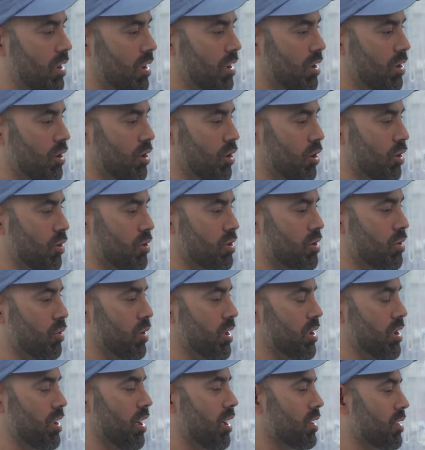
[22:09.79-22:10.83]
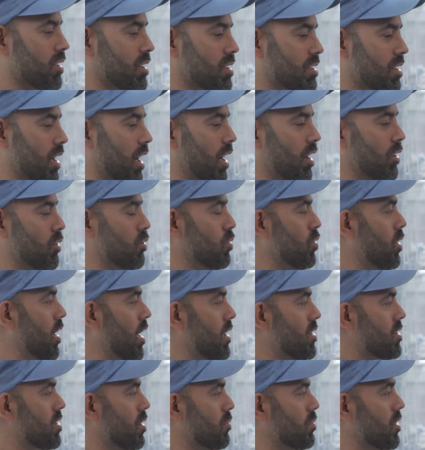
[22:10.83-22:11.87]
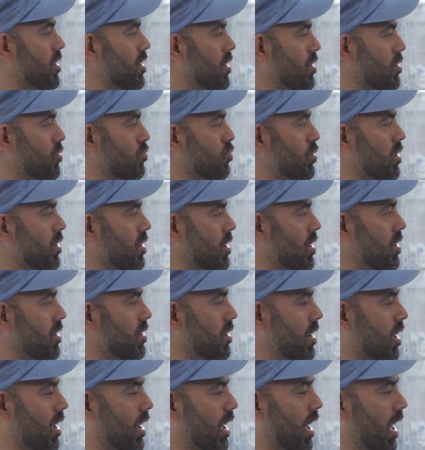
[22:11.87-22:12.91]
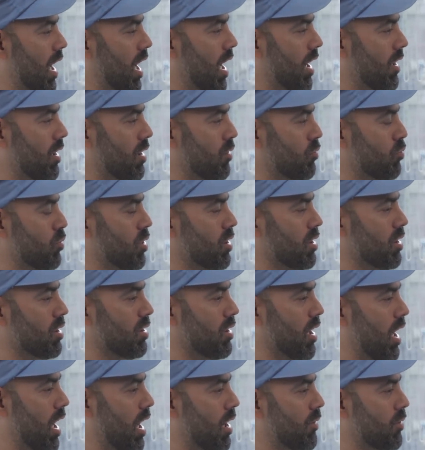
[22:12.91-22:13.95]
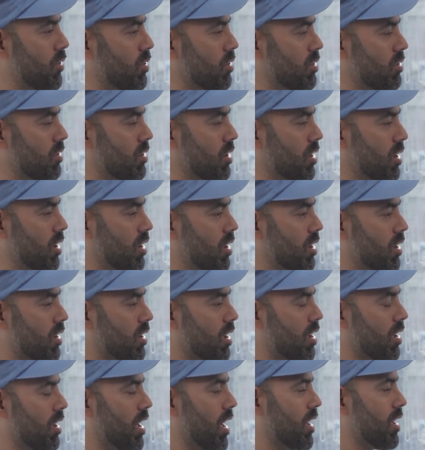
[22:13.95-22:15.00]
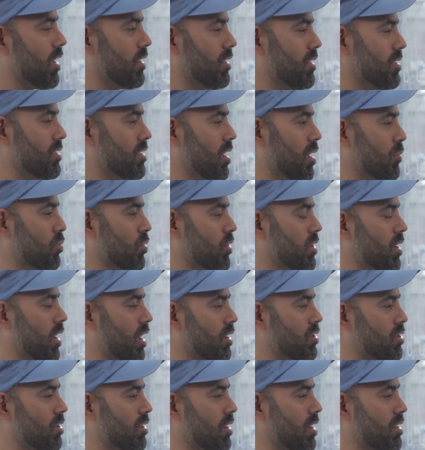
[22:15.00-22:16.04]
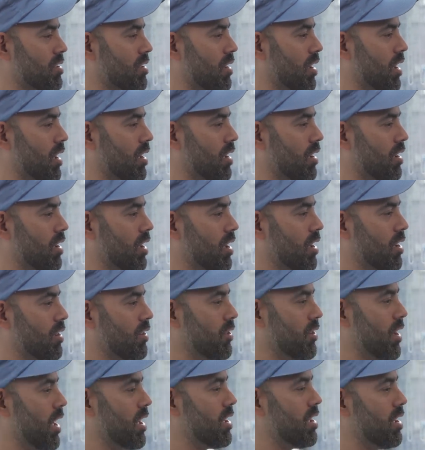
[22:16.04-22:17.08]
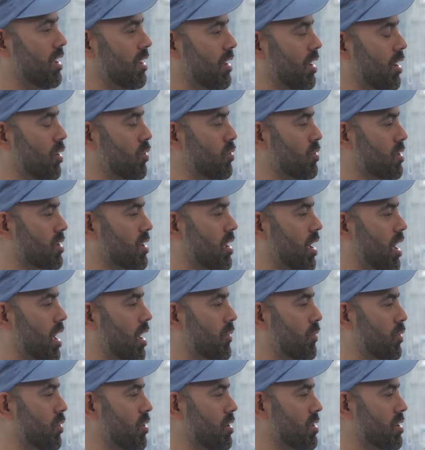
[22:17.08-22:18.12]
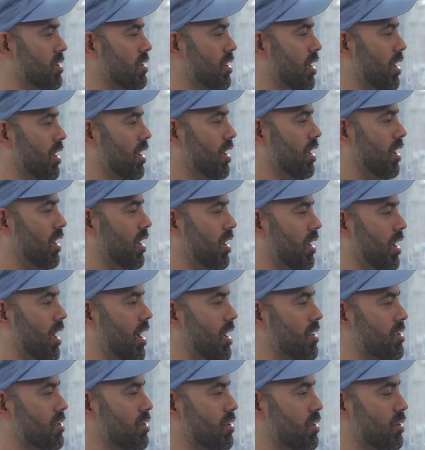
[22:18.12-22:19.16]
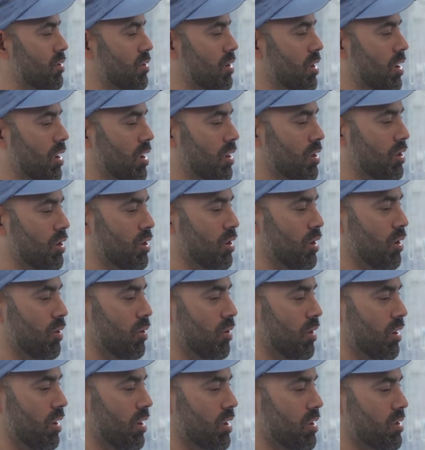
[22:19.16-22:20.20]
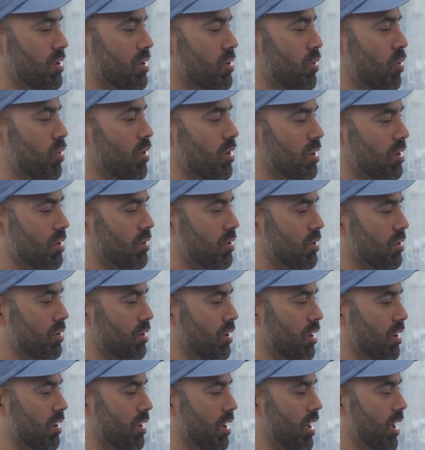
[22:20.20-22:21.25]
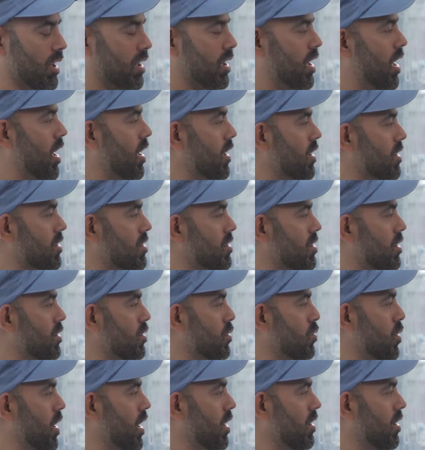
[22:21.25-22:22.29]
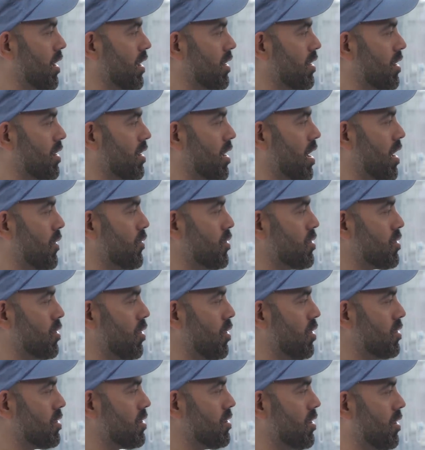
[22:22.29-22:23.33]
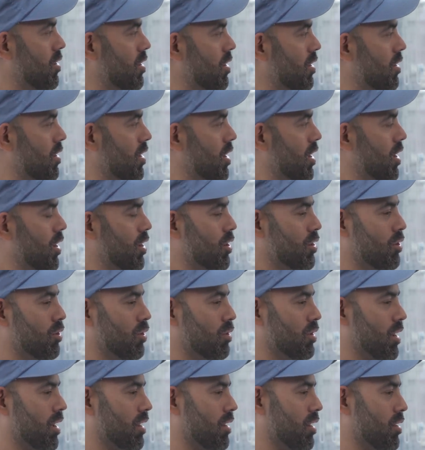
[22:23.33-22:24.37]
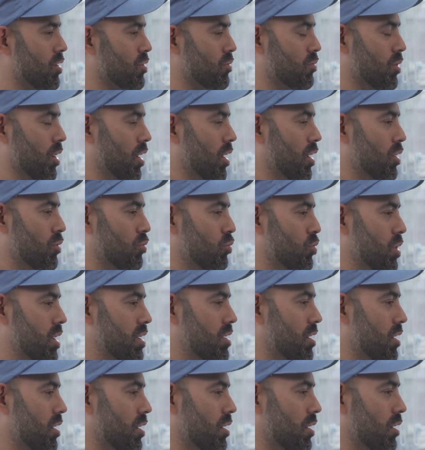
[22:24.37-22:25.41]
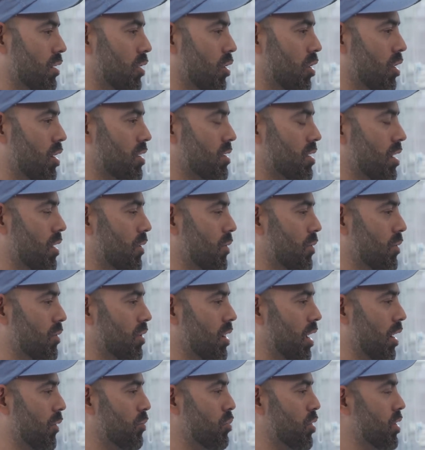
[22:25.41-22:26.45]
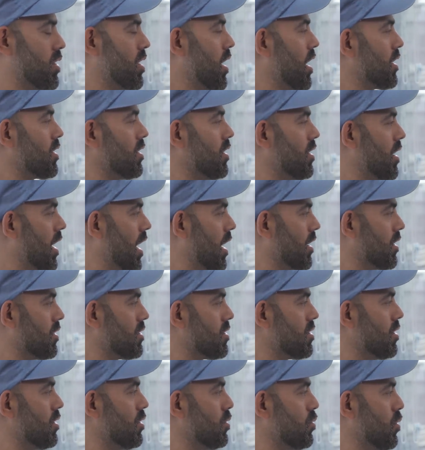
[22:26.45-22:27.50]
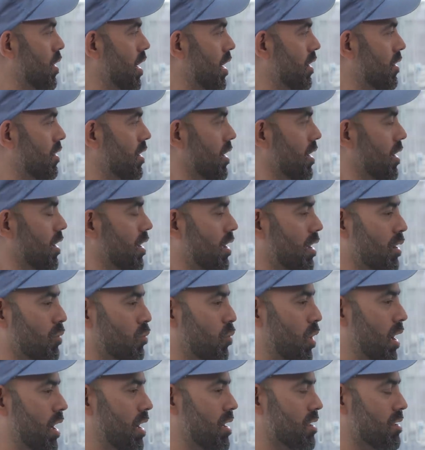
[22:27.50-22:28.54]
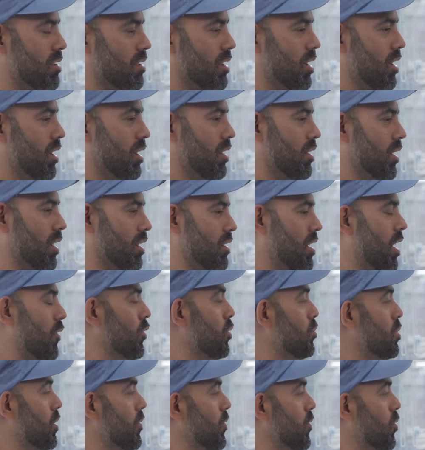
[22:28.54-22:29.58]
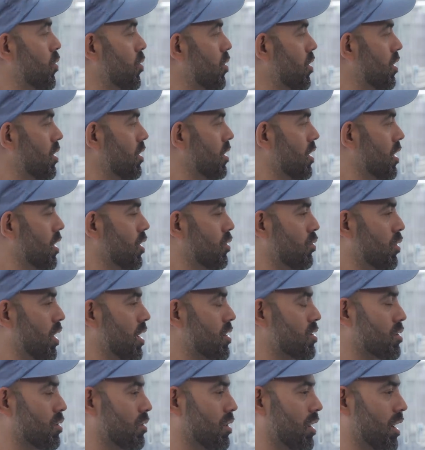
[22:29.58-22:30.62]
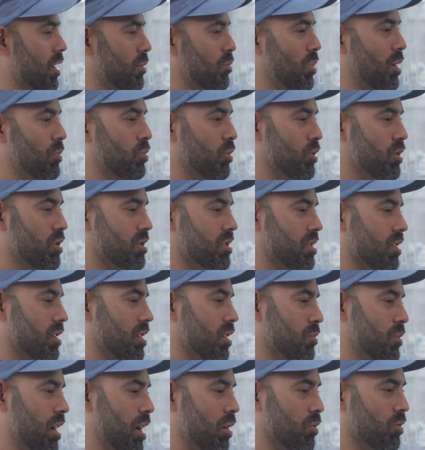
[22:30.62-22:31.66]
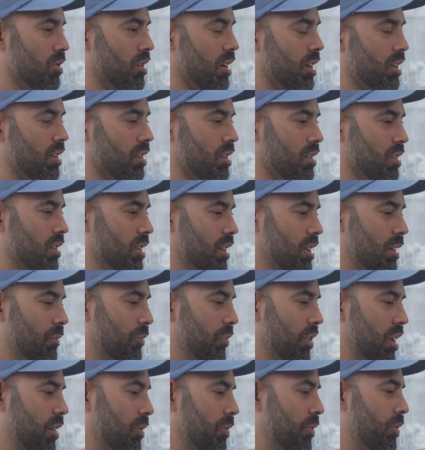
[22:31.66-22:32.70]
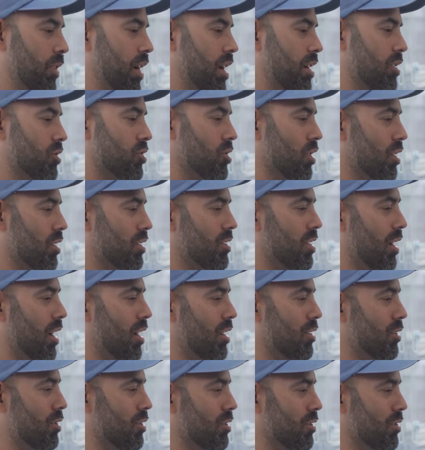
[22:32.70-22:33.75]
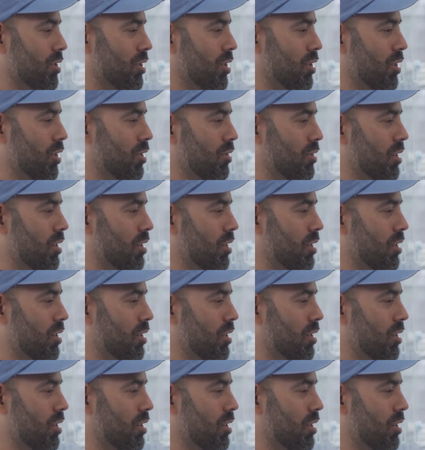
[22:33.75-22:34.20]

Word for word: You know, so a young designer who has something that's really hot and really novel cannot get the same protection as like Nike that owns Converse and has a you know a historical and iconic silhouette like the Converse All Star. You know, like there's recent laws that have that have protected that silhouette in ways like never before, right? So like people used to come out with like a a fake Chuck Taylor, you know,